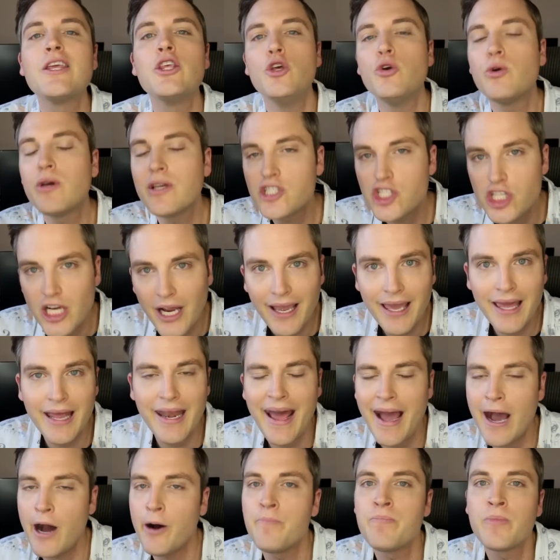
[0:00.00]
you can check it
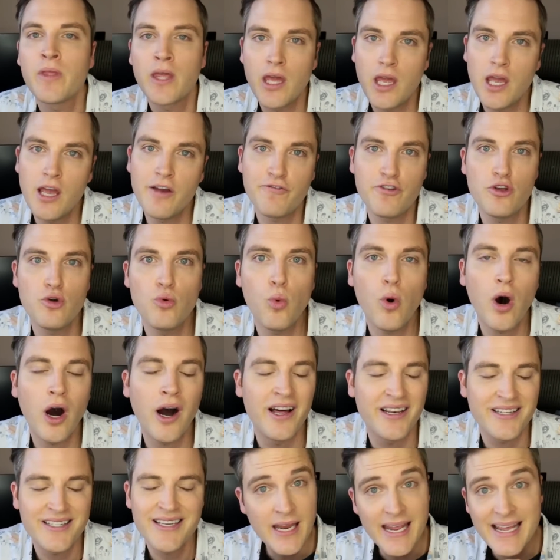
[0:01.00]
out if you
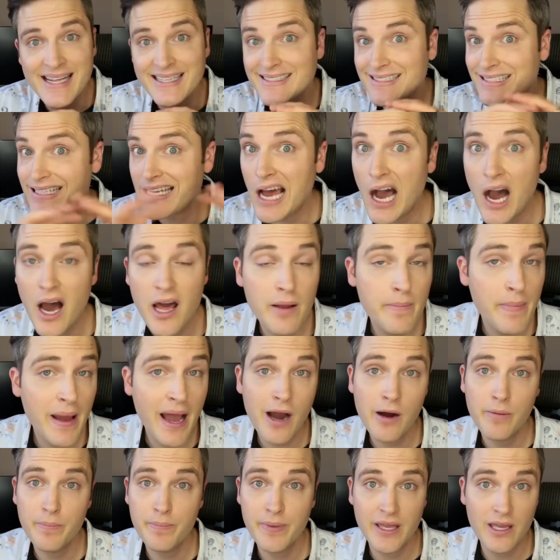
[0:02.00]
want. It's not
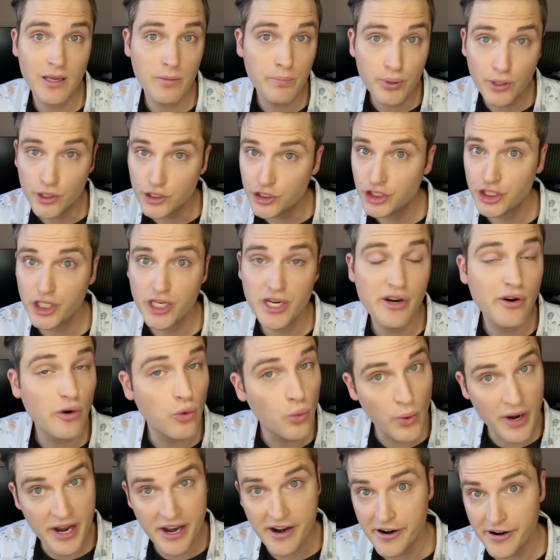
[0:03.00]
about being pushy or
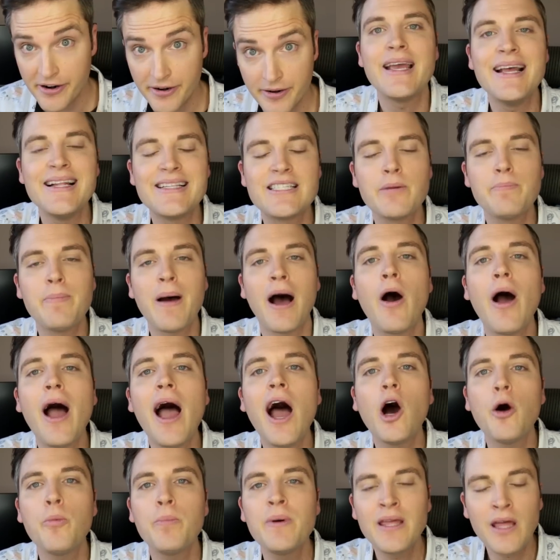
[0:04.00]
weird. It's about
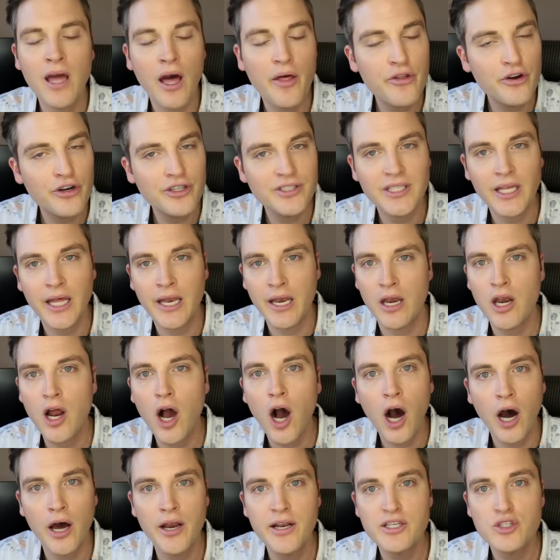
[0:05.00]
helping others in an
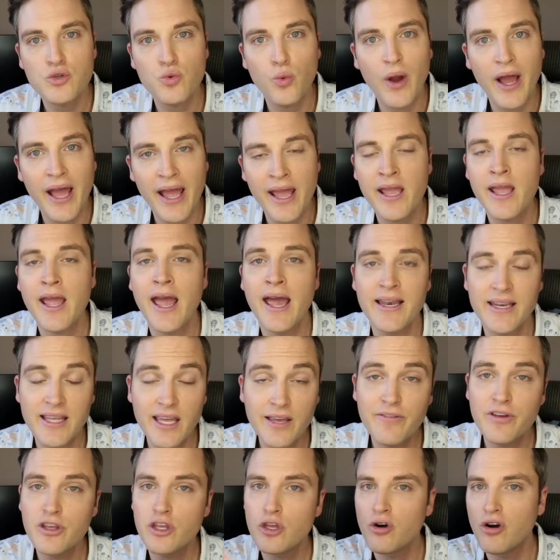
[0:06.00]
honest way and
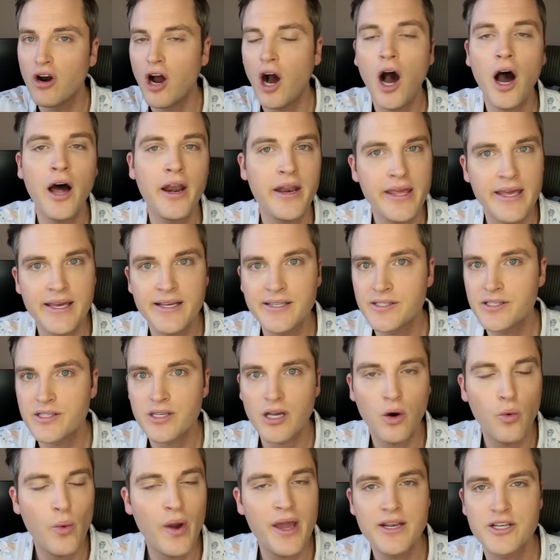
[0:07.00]
giving your
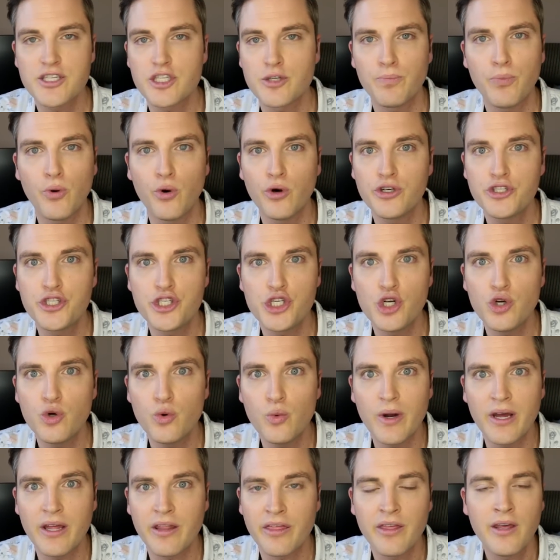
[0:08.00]
audience a way to support you
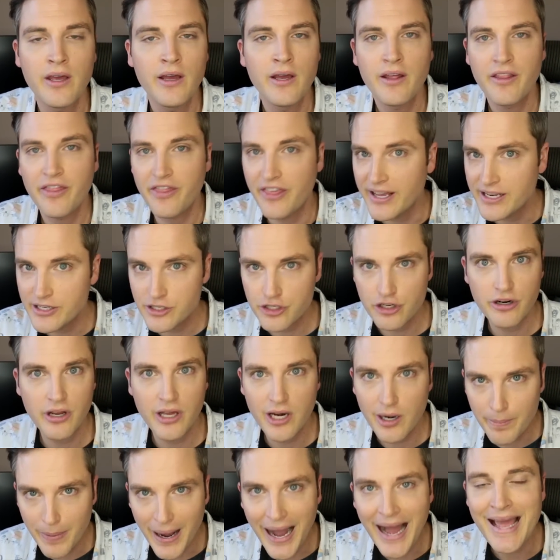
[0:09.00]
with things they're
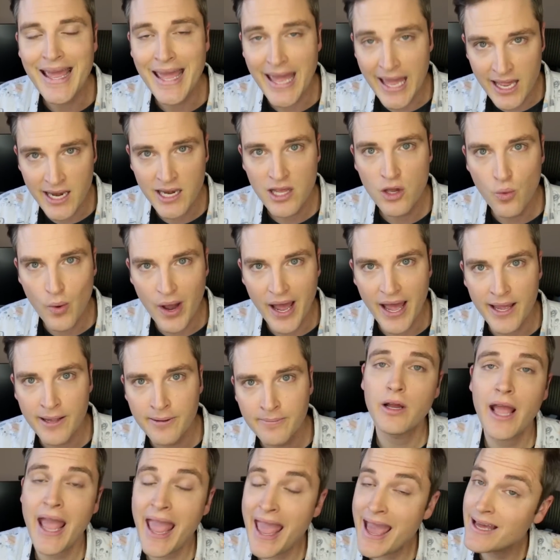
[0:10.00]
gonna buy
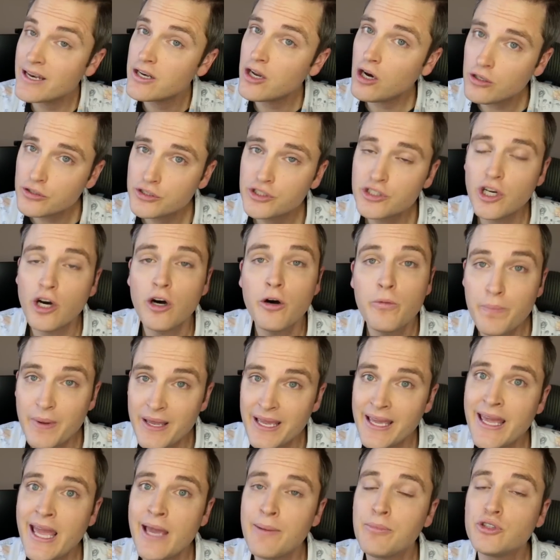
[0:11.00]
anyway, and also
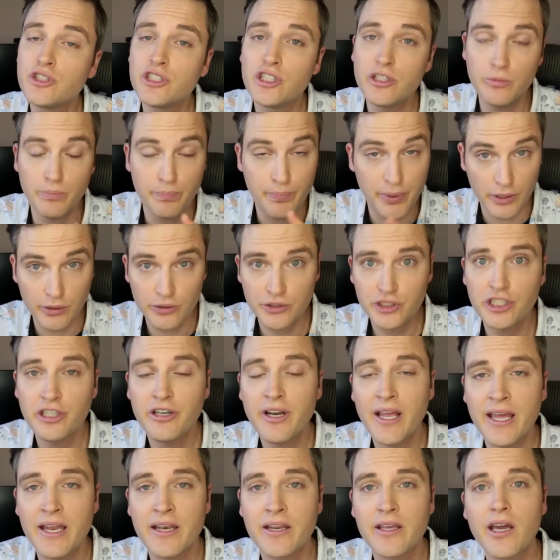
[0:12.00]
being able to build your
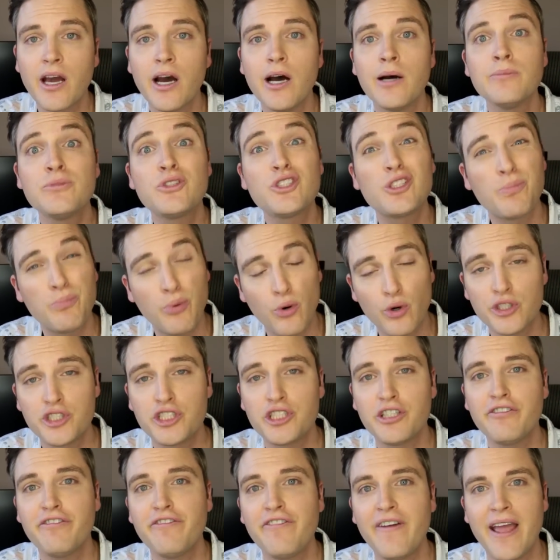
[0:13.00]
income,
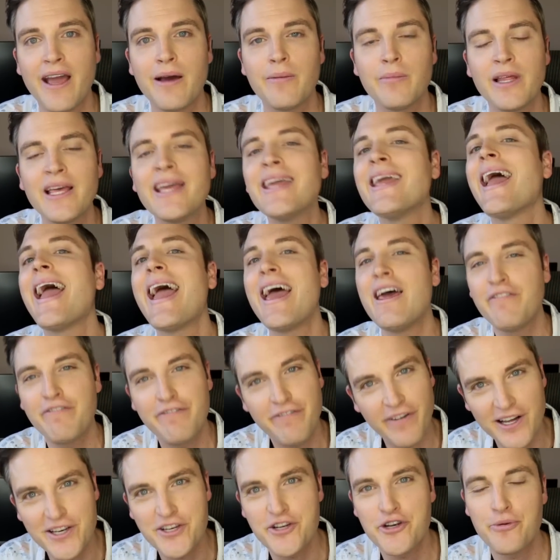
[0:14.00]
support your family, and
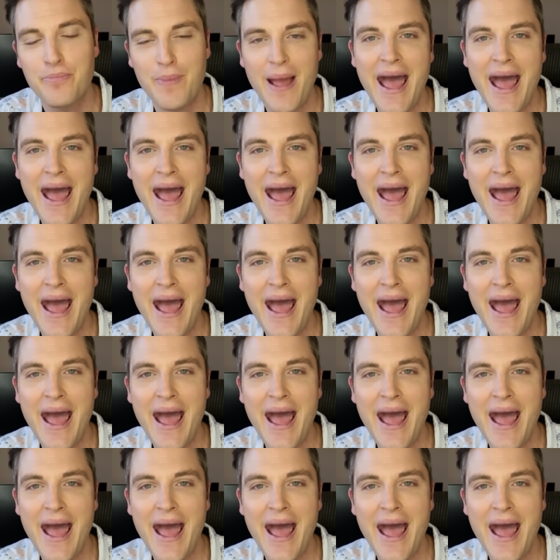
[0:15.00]
fund your